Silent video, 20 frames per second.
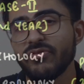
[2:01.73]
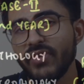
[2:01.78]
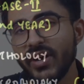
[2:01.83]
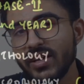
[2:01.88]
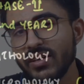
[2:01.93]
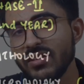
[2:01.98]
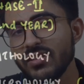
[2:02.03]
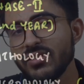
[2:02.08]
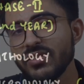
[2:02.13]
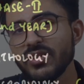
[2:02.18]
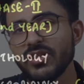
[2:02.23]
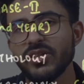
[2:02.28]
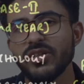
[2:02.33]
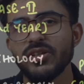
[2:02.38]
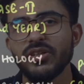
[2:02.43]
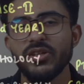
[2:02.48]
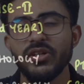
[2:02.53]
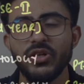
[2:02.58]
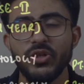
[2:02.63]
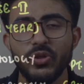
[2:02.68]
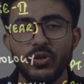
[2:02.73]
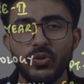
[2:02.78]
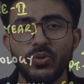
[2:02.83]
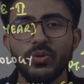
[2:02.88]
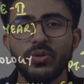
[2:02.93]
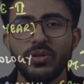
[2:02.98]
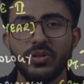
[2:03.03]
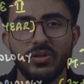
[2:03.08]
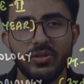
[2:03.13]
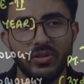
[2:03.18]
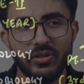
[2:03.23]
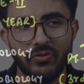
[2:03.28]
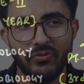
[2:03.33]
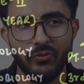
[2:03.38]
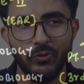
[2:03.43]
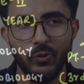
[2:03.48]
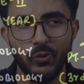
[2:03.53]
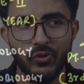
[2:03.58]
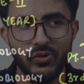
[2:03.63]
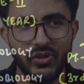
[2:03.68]
in the final year you learn the
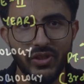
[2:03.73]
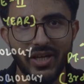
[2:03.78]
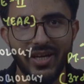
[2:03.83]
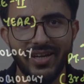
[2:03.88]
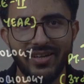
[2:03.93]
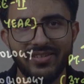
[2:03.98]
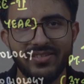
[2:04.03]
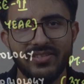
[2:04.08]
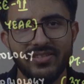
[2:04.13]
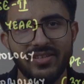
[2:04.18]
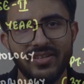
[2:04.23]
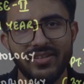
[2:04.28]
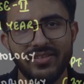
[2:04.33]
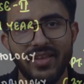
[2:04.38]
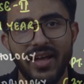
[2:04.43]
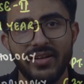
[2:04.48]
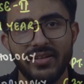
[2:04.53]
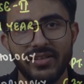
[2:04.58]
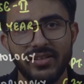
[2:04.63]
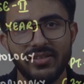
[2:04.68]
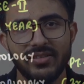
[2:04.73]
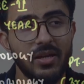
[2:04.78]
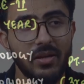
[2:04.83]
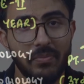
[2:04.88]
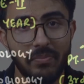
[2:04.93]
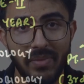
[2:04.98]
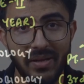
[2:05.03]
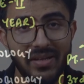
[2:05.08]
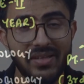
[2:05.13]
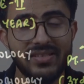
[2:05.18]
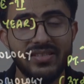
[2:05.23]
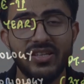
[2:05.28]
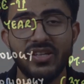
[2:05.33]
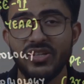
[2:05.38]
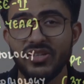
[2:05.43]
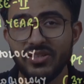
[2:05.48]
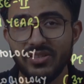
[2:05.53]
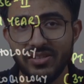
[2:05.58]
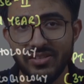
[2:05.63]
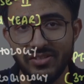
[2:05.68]
four giants, that is
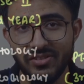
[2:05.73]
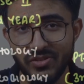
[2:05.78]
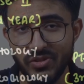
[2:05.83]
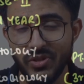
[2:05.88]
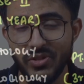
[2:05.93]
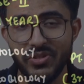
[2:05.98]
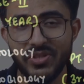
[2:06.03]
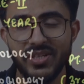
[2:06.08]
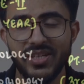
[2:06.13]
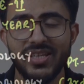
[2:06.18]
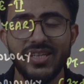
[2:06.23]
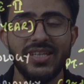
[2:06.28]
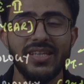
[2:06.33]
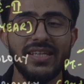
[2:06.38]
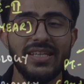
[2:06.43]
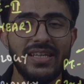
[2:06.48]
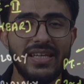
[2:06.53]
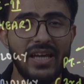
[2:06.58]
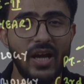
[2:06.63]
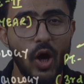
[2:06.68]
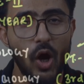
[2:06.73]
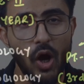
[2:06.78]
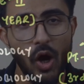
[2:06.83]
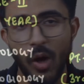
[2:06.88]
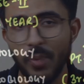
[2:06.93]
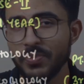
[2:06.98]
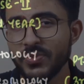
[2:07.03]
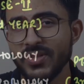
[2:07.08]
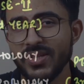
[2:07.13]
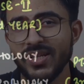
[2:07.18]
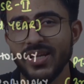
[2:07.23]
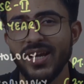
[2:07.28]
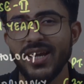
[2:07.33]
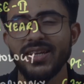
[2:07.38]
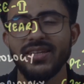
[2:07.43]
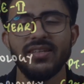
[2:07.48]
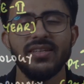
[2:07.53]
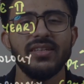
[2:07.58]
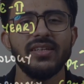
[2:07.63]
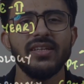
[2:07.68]
medicine, surgery, obs and
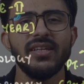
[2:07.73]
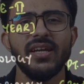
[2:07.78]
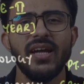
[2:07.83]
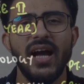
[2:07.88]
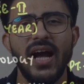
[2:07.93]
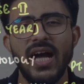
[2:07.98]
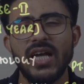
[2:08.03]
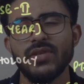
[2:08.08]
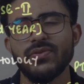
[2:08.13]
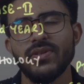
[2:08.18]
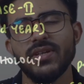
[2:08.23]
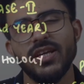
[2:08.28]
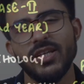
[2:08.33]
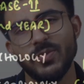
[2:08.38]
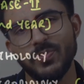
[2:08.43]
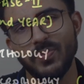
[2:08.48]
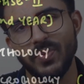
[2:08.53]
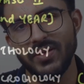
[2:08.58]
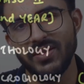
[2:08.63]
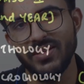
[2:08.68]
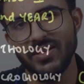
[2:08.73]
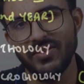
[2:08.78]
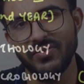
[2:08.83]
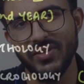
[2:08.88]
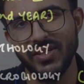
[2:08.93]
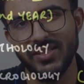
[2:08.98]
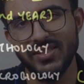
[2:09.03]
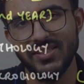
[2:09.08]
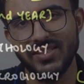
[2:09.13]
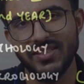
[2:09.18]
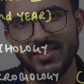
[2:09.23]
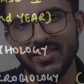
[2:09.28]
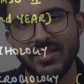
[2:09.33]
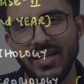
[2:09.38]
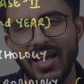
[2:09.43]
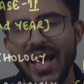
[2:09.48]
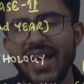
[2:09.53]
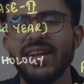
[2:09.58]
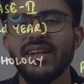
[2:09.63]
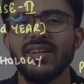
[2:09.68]
gyne as well as pediatrics
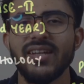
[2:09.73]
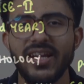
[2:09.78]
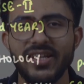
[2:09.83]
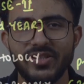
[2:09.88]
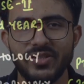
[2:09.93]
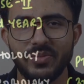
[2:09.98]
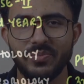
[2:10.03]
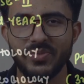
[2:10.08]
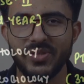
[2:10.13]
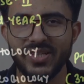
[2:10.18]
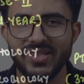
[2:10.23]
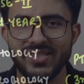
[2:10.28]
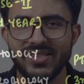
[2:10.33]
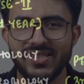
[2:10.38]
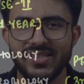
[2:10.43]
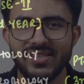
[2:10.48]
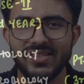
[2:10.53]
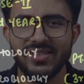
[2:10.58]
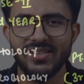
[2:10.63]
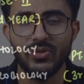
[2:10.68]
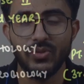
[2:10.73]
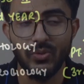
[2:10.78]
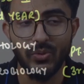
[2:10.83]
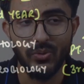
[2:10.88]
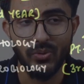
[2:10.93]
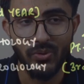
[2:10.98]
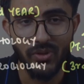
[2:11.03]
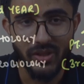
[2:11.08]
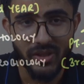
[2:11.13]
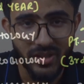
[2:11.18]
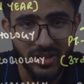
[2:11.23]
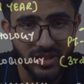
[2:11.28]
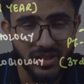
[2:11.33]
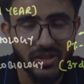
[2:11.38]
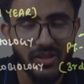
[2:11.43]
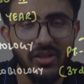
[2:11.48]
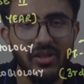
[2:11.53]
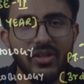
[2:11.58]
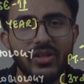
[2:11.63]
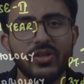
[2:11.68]
and allied subjects. So
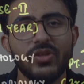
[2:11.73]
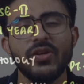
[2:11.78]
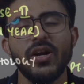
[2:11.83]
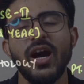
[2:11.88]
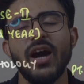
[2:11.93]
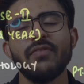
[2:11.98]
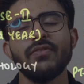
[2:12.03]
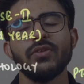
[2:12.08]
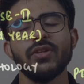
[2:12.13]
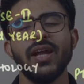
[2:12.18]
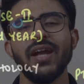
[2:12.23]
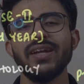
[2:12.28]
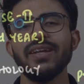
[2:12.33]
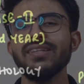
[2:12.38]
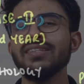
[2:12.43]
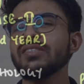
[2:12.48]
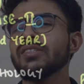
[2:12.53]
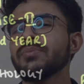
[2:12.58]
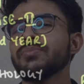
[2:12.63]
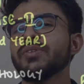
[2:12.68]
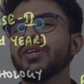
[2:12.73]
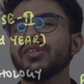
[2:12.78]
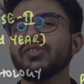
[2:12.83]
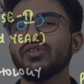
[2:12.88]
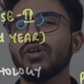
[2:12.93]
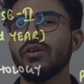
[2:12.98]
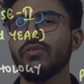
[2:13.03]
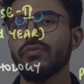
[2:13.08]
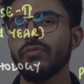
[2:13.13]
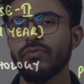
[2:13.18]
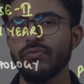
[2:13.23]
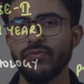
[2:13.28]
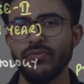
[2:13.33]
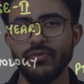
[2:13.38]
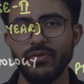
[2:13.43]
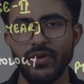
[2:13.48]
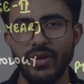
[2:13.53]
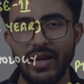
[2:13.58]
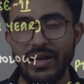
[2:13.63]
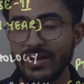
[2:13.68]
here you have your 19 subjects of
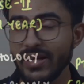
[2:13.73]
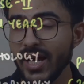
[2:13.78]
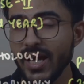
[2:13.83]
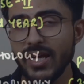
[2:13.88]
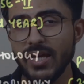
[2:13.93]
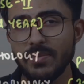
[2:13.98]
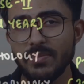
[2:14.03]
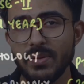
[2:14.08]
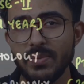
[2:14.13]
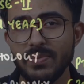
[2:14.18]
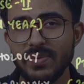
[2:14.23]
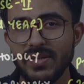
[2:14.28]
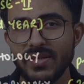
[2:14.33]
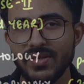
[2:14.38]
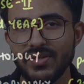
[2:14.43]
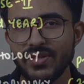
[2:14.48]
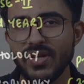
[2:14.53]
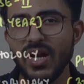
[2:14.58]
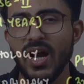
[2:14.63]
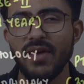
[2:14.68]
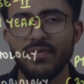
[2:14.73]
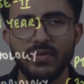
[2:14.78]
entire MBBS,